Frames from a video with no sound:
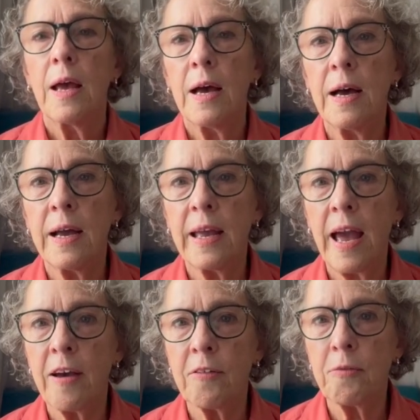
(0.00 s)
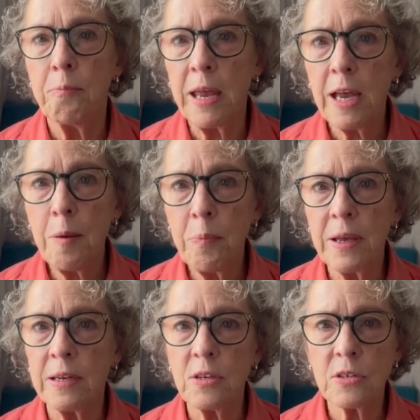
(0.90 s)
I have makeup,
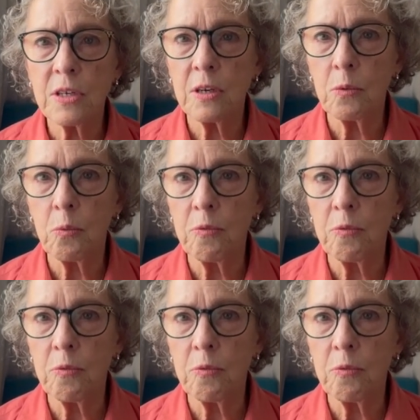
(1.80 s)
and just a